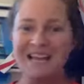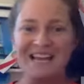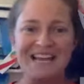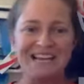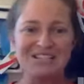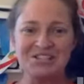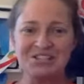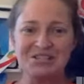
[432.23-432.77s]

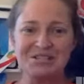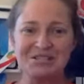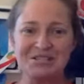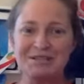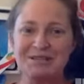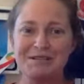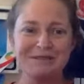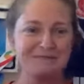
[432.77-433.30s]
and just
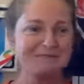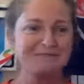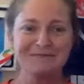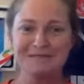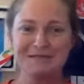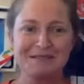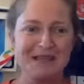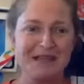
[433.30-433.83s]

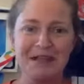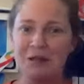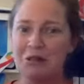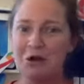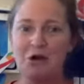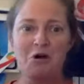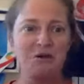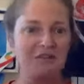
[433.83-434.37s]
say
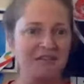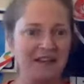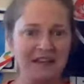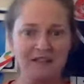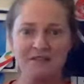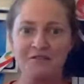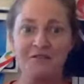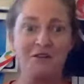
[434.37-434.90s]
hello,
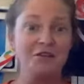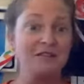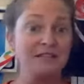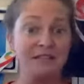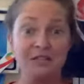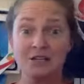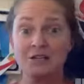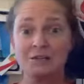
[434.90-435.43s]
thank the
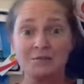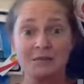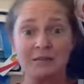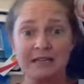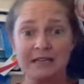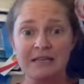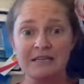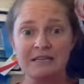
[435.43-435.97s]
volunteers,
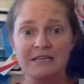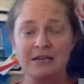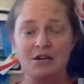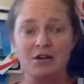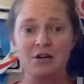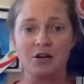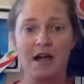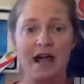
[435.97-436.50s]
please, that
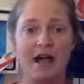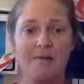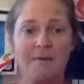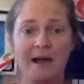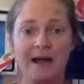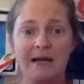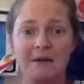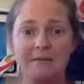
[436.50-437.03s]
are at
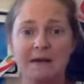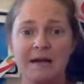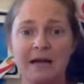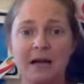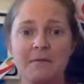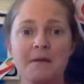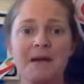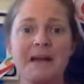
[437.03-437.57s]
packet
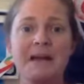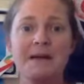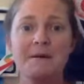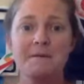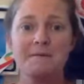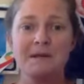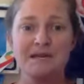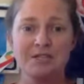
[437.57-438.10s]
pickup.
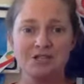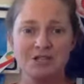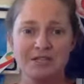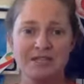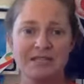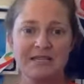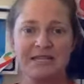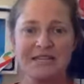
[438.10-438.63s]
But it
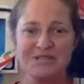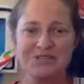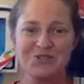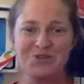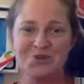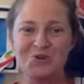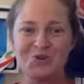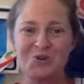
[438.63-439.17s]
just gets
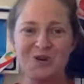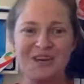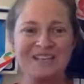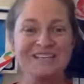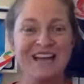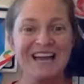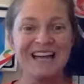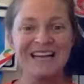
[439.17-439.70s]
you
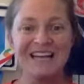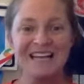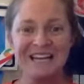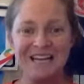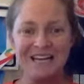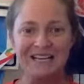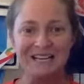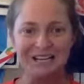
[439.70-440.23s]
excited
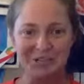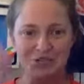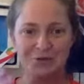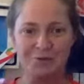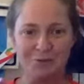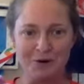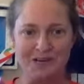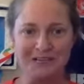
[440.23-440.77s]
and gets your
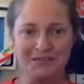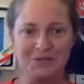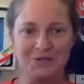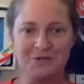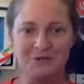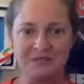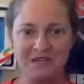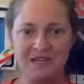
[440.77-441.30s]
brain
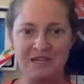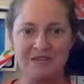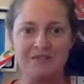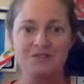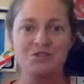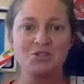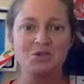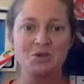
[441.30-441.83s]
tuned in
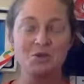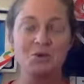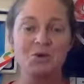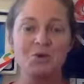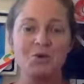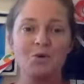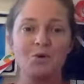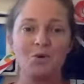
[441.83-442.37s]

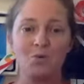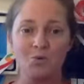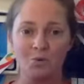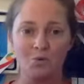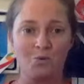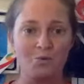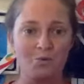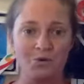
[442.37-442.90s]
to
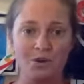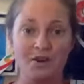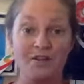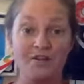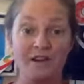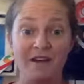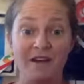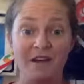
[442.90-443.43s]
your
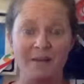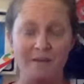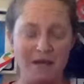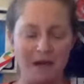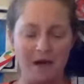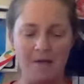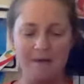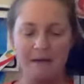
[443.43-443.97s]
event coming
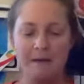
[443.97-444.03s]
up.